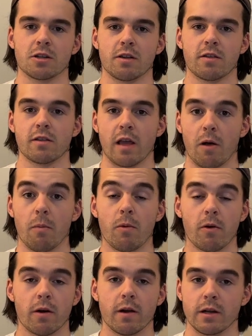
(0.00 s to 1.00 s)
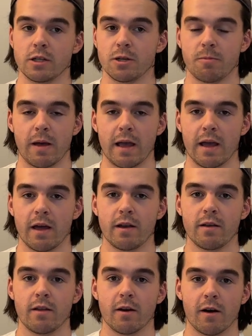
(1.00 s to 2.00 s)
sell more in
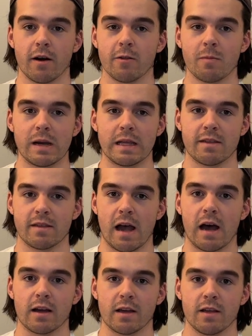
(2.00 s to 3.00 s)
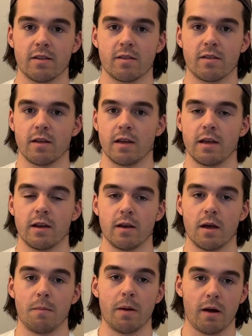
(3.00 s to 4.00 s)
Japan. There aren't as many stockists in
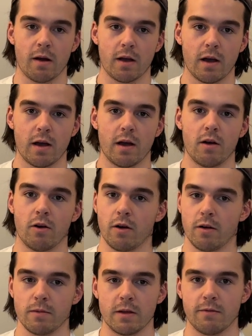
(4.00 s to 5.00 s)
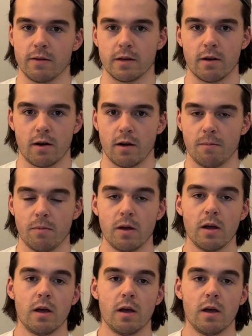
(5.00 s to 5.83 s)
America or even Europe.